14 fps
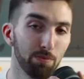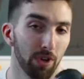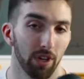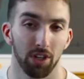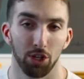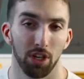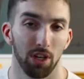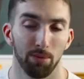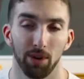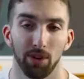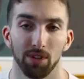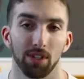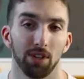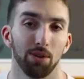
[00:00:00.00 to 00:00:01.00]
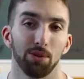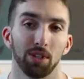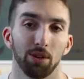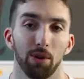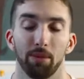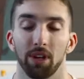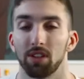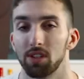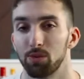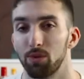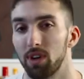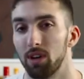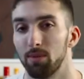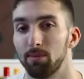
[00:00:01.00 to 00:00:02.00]
pretty cheap also. So I picked this
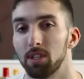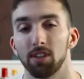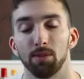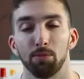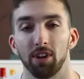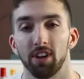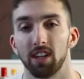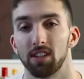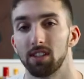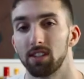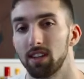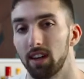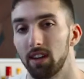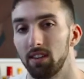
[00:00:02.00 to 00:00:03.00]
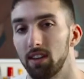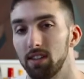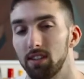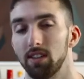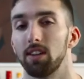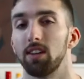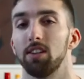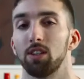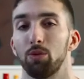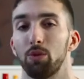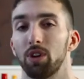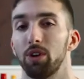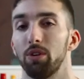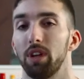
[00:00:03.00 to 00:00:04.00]
one up to bring as a second lens in case I
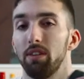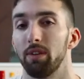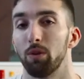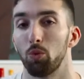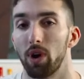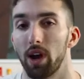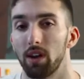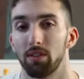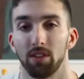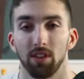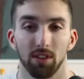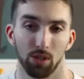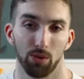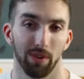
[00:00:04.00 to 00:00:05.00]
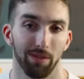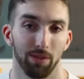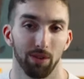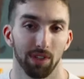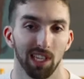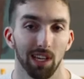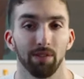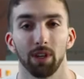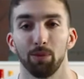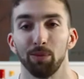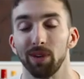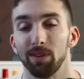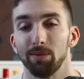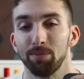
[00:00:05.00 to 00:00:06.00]
want to go even wider than the 24-70,
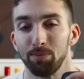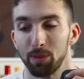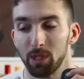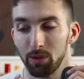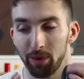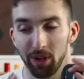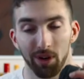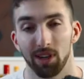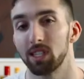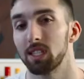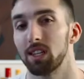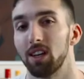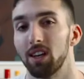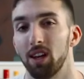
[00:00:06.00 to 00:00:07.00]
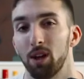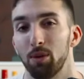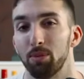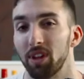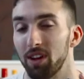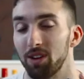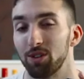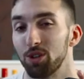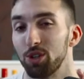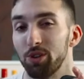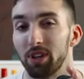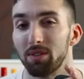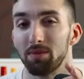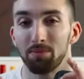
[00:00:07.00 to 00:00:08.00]
but to be honest, I plan on
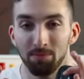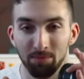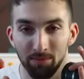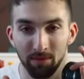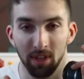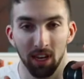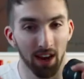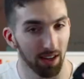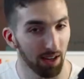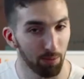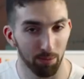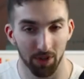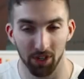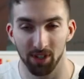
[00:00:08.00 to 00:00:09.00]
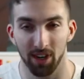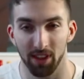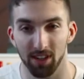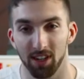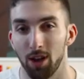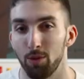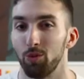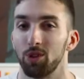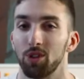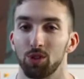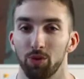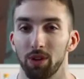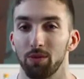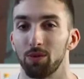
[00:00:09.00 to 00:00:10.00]
shooting 90% of the time with the
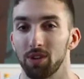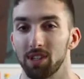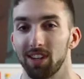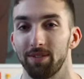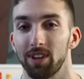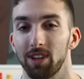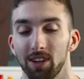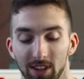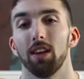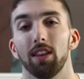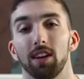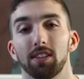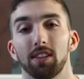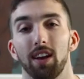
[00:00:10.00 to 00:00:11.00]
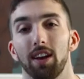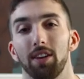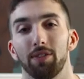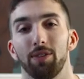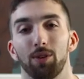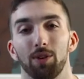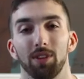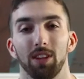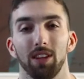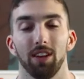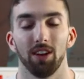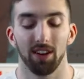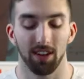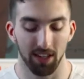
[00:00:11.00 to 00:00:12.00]
24-70. That's that for
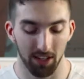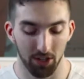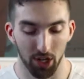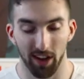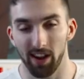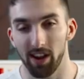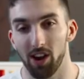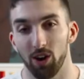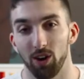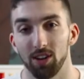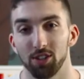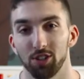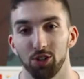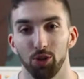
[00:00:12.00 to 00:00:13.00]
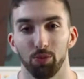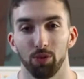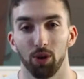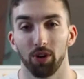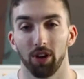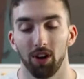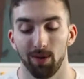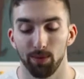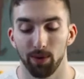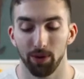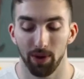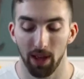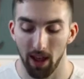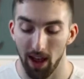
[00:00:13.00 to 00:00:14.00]
the DJI RS2 Pro
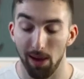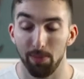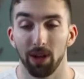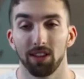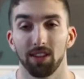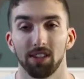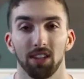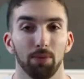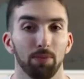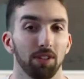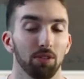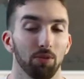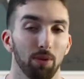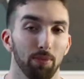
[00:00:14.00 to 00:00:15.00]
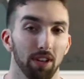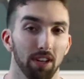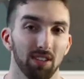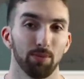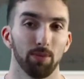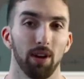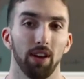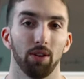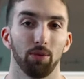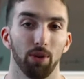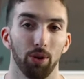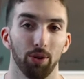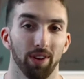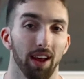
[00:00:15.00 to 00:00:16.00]
Combo. I picked this up to replace my
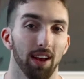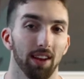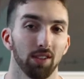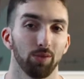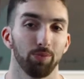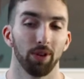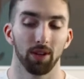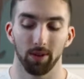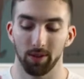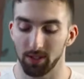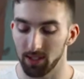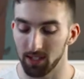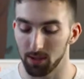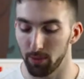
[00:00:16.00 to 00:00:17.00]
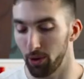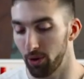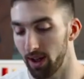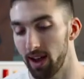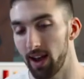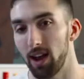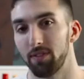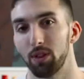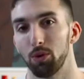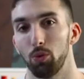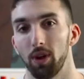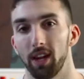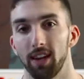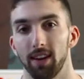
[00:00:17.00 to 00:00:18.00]
Ronin S because it's about half the
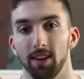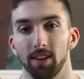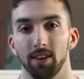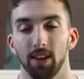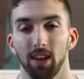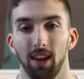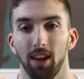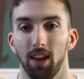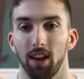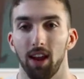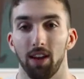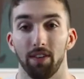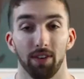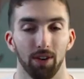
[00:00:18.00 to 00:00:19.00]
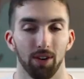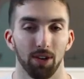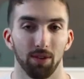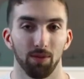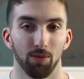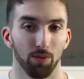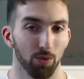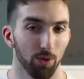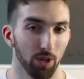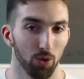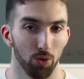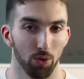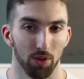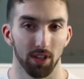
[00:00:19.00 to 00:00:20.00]
weight, and I've heard really
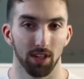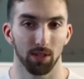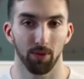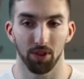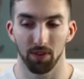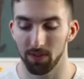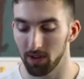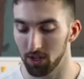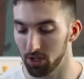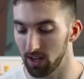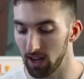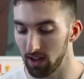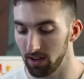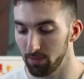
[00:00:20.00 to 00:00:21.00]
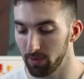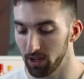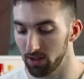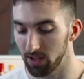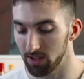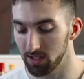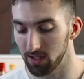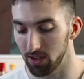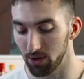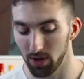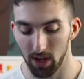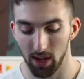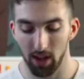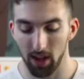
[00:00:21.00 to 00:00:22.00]
cool things about the functionality about this, so
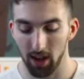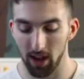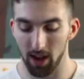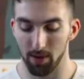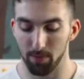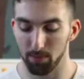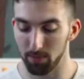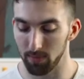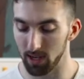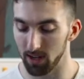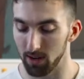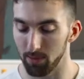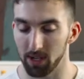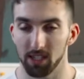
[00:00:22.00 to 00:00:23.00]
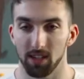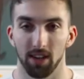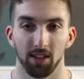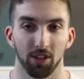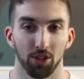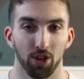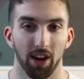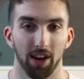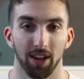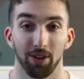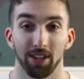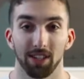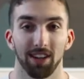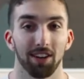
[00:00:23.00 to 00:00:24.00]
I'm excited to try it
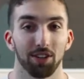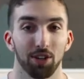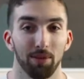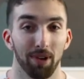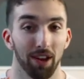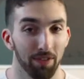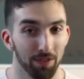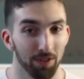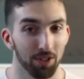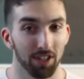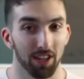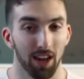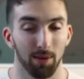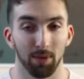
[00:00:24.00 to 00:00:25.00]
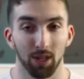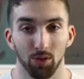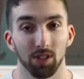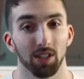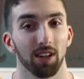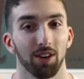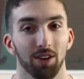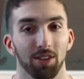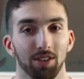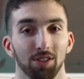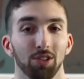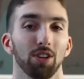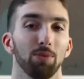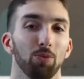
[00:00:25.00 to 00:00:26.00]
out. It's actually my first time using it on this
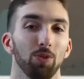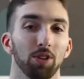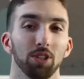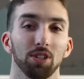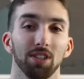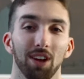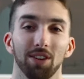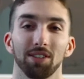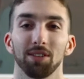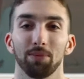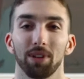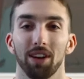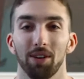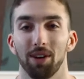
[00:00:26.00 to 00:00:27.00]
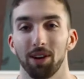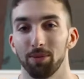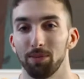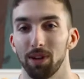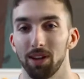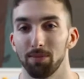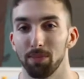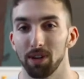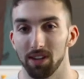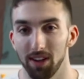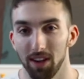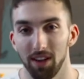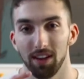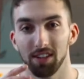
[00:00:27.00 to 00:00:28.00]
trip, which is not something I recommend, but
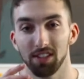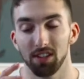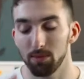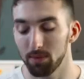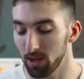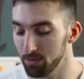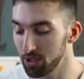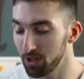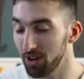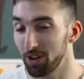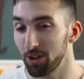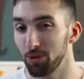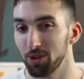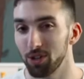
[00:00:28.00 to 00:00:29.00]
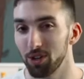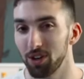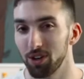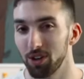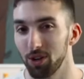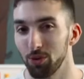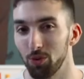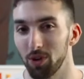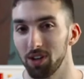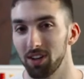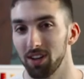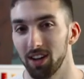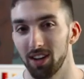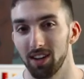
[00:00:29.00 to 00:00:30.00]
sometimes you gotta do what you gotta do
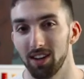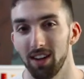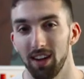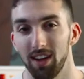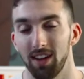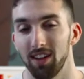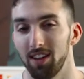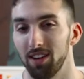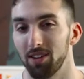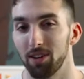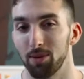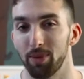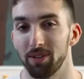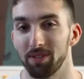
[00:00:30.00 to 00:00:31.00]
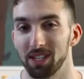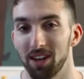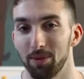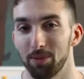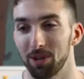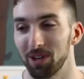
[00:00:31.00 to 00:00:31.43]
when you're in a bit of a time